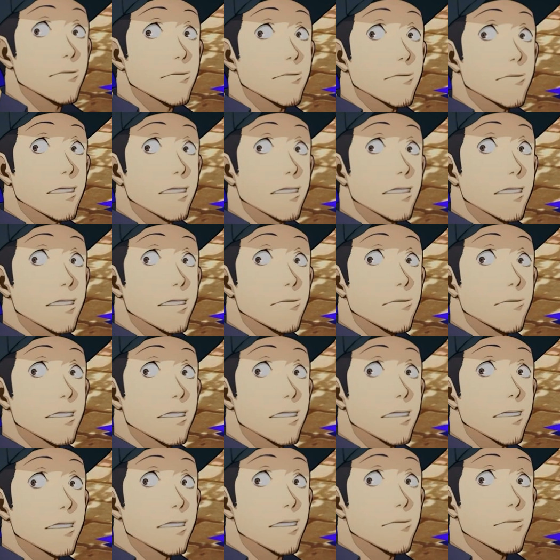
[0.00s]
I mean,
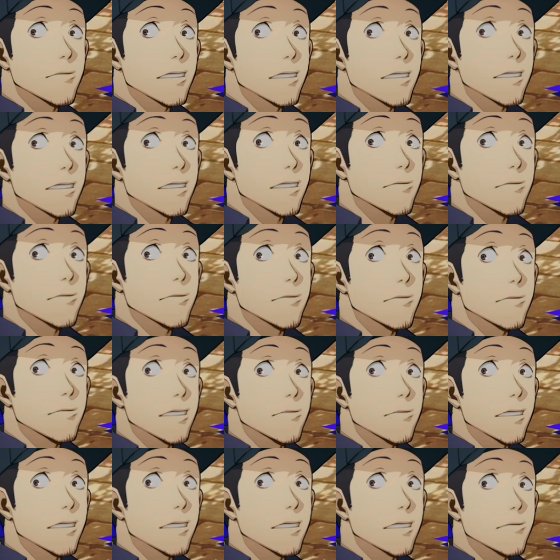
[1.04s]
seriously, just look
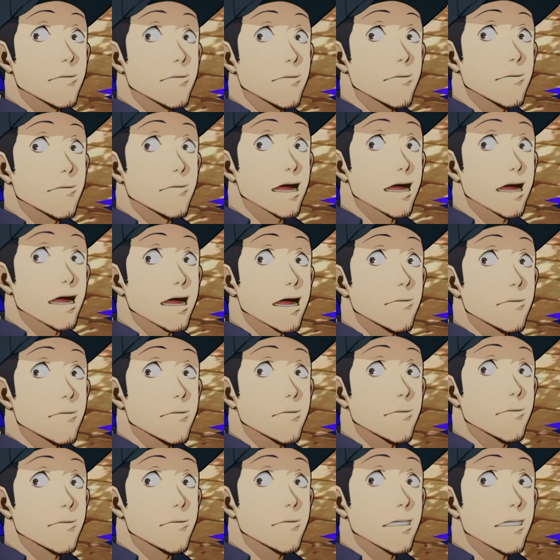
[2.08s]
at them. Uh,
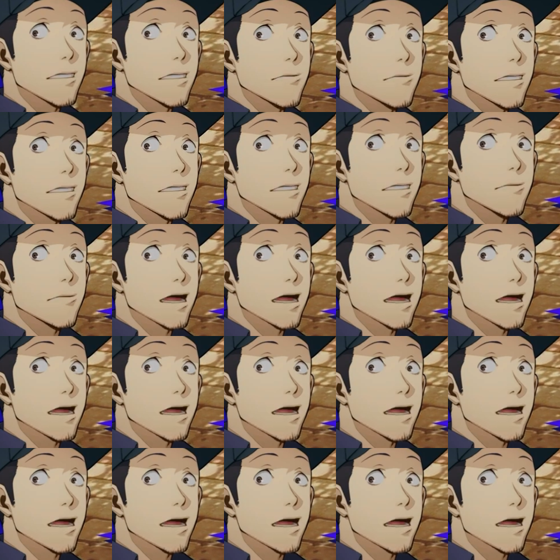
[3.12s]
anyway.